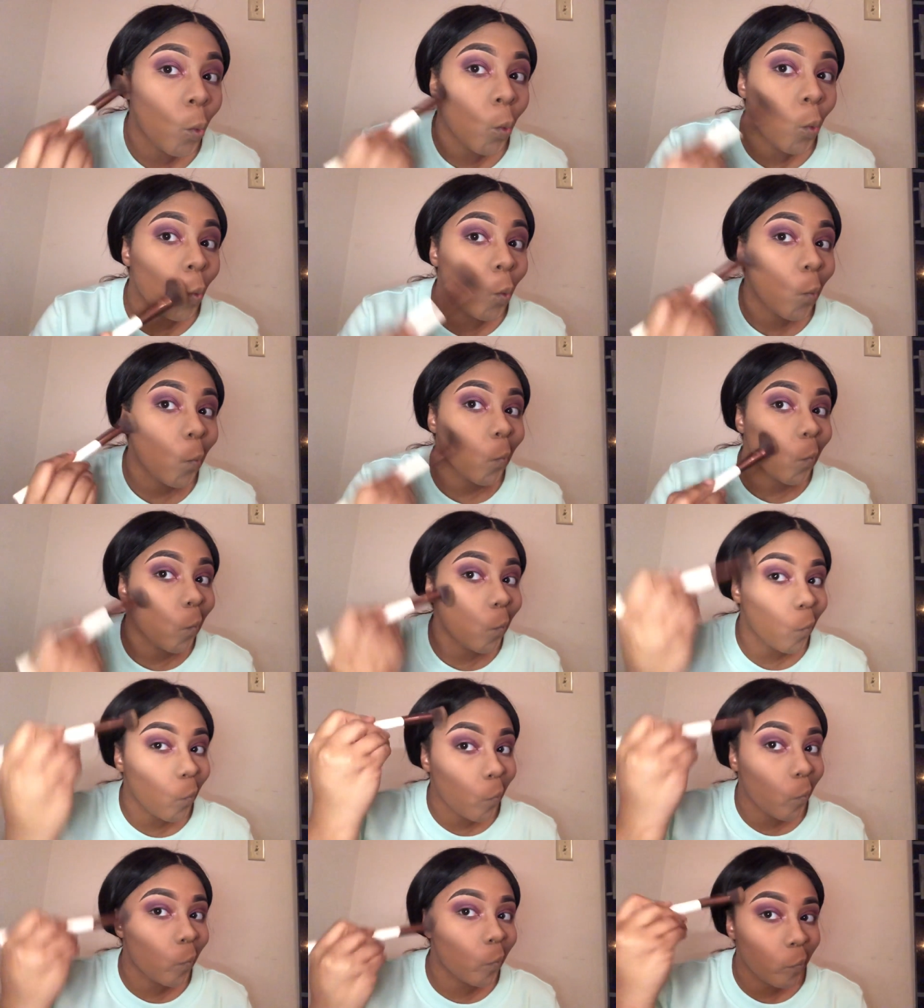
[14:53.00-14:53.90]
And
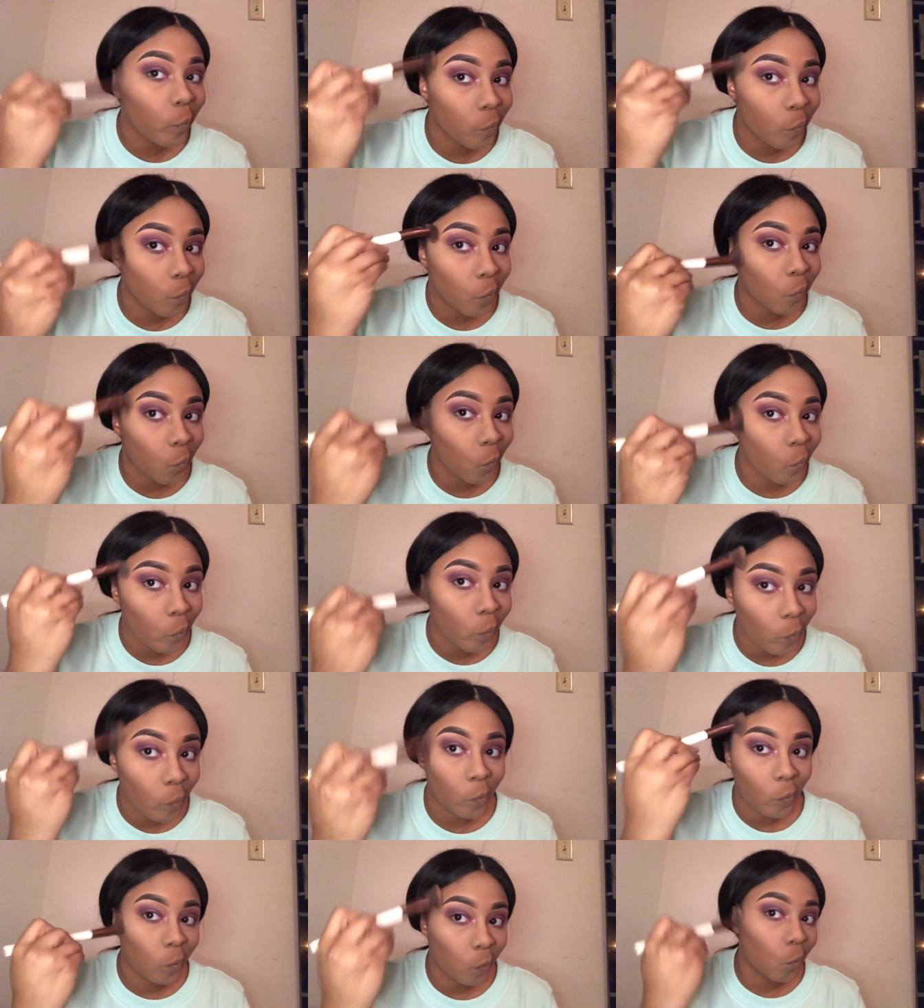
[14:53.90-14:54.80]
I just put it on my
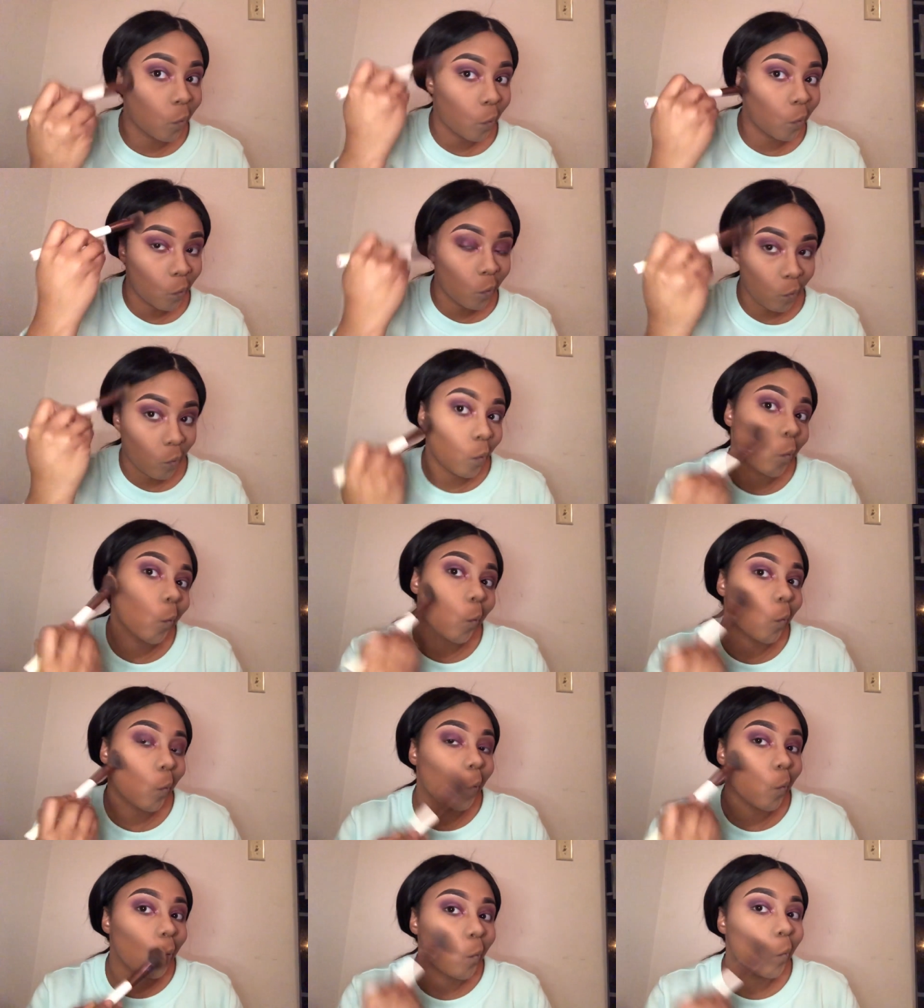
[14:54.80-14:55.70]
cheeks and I bring it
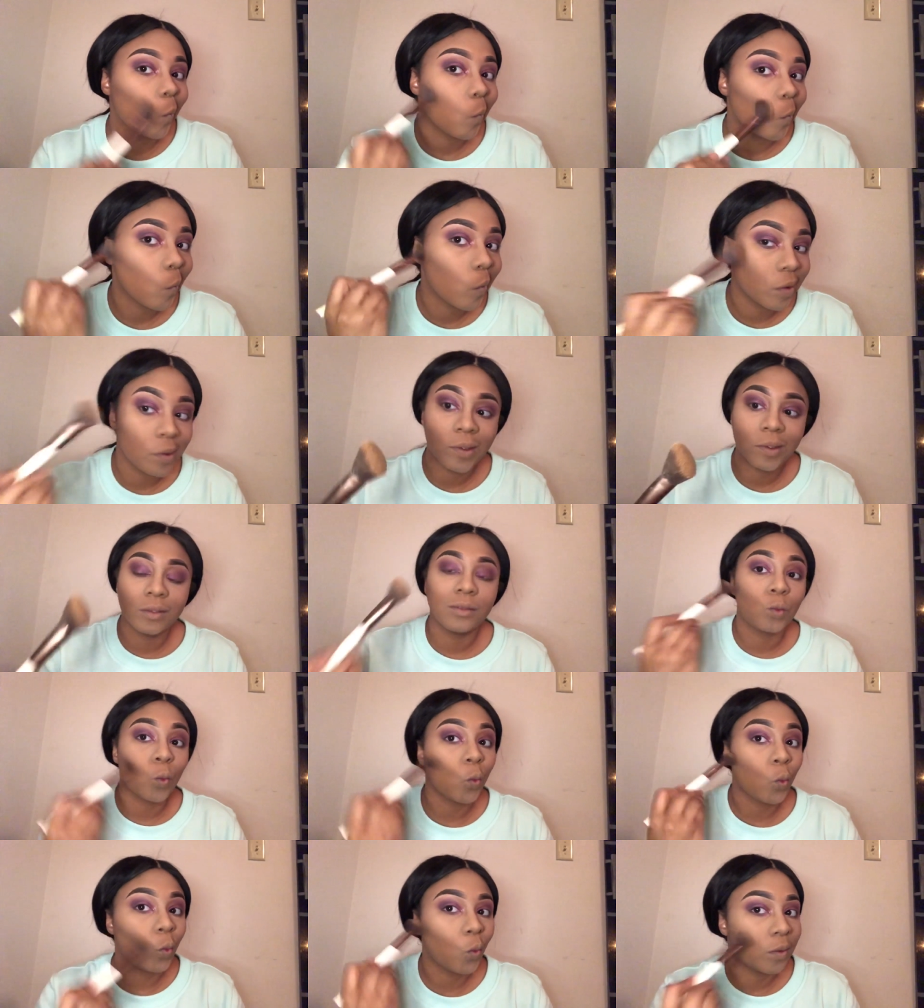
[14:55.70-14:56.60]
all the way
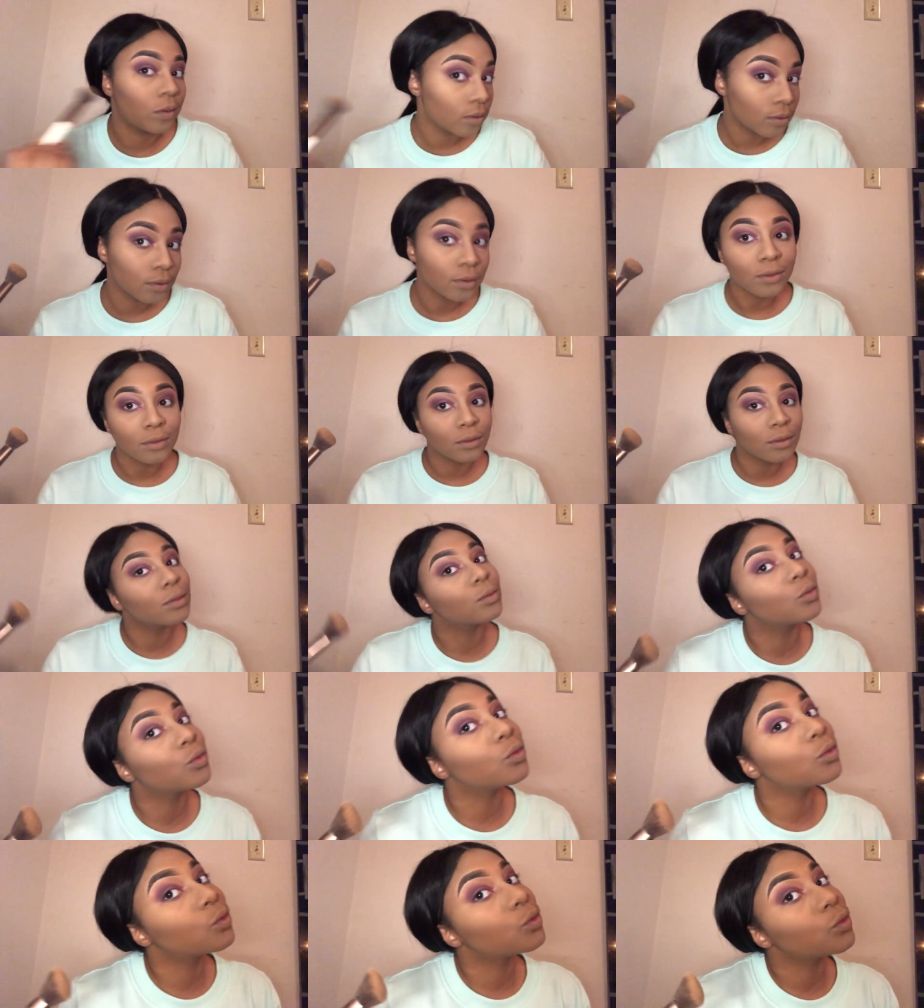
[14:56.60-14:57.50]
up my
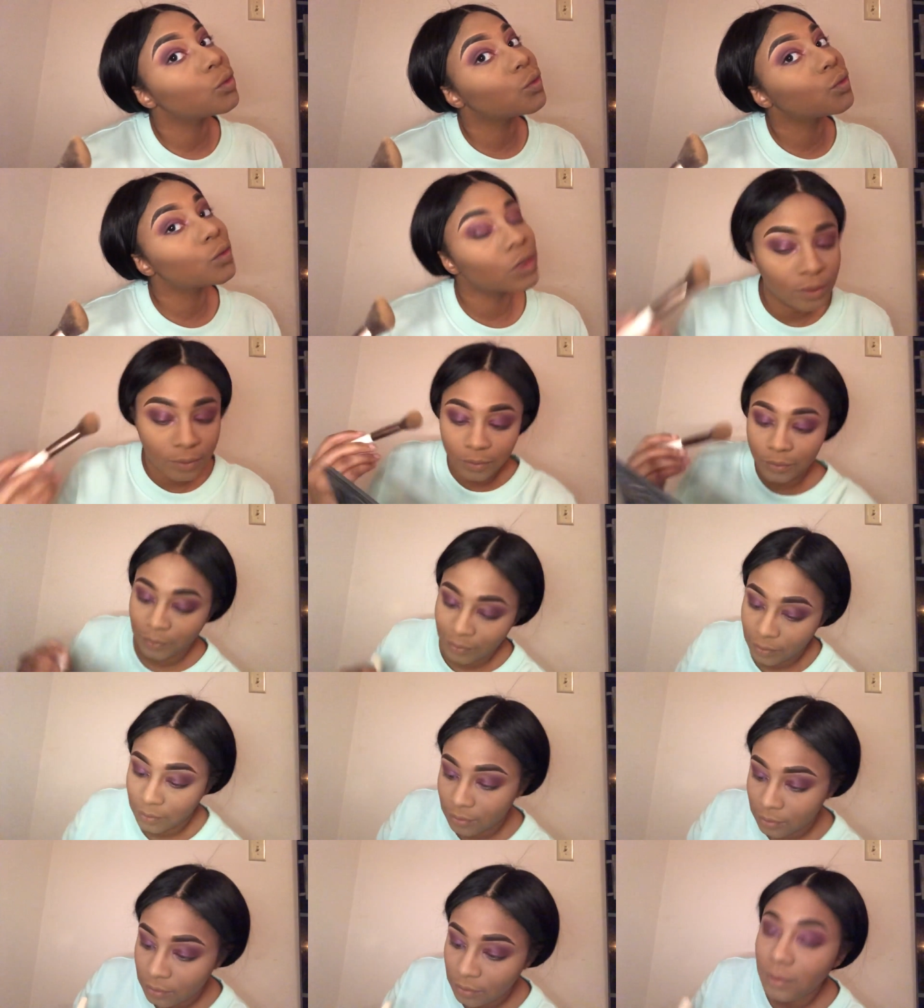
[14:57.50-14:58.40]
forehead.
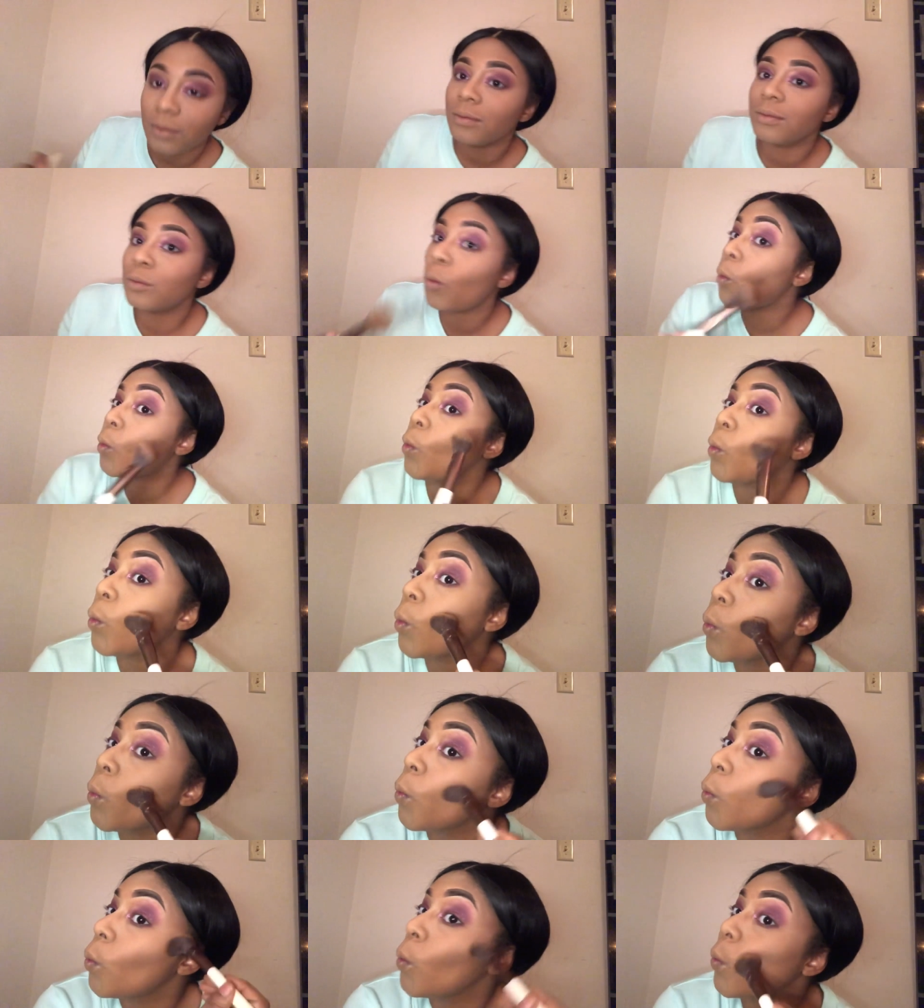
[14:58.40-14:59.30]

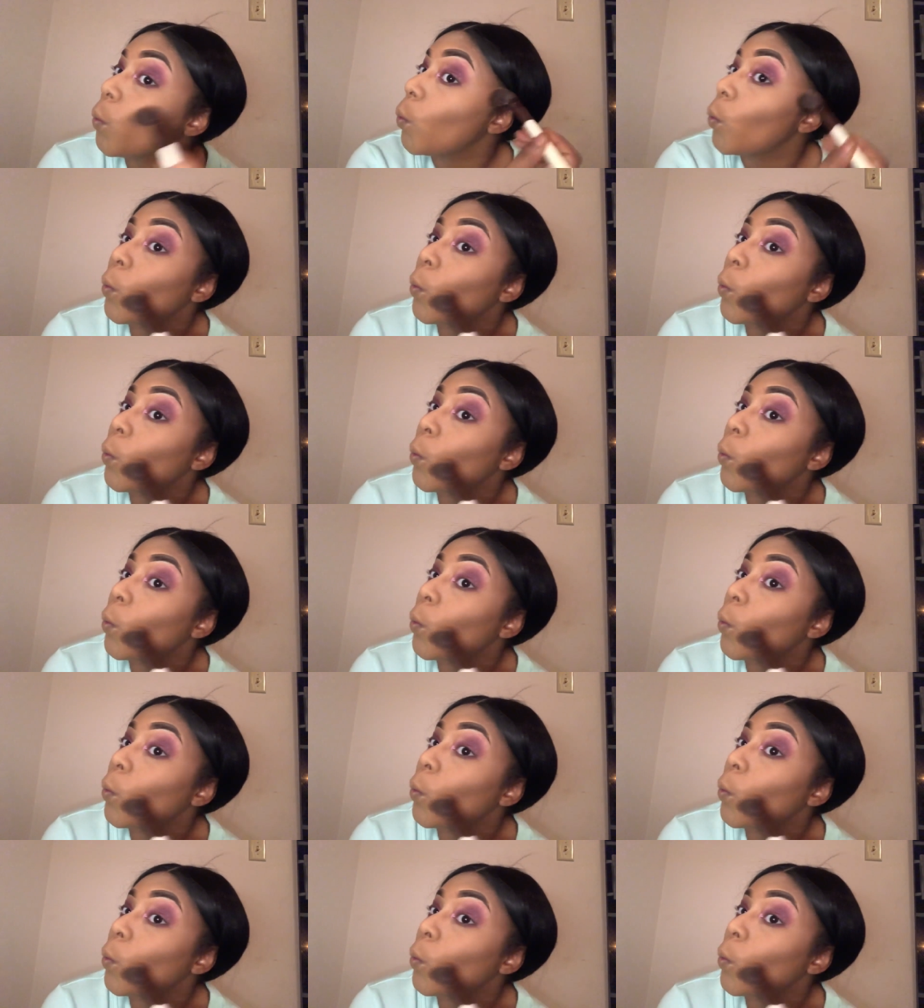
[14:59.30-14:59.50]
And